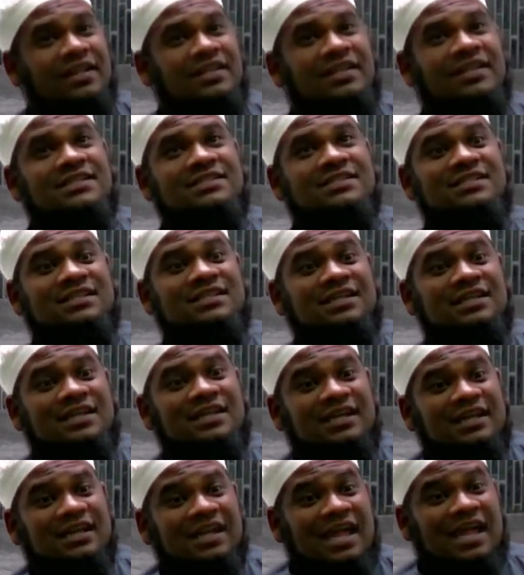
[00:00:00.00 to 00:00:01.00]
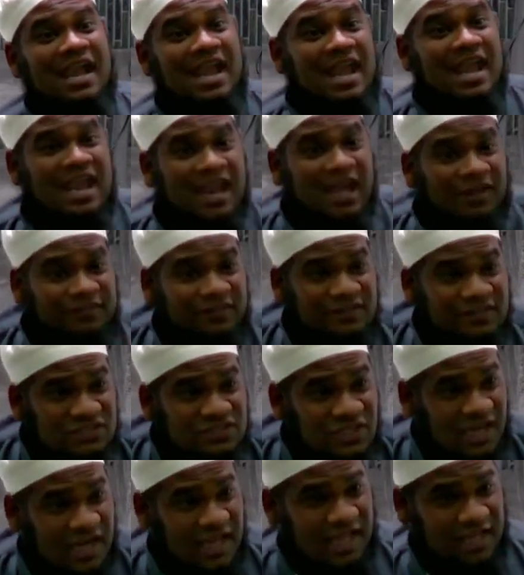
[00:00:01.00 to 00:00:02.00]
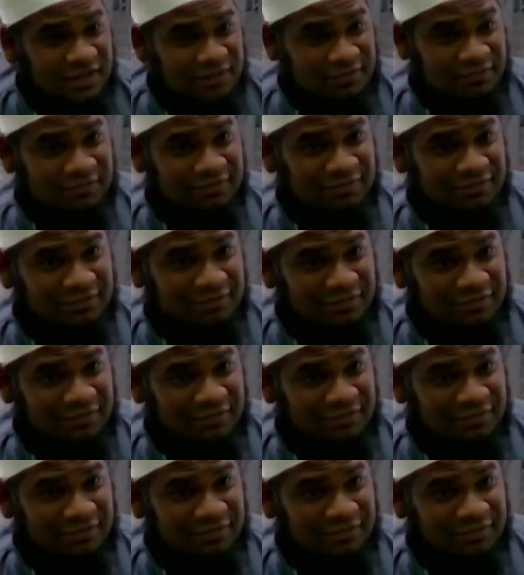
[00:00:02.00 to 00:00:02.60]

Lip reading: and it is nafil salah.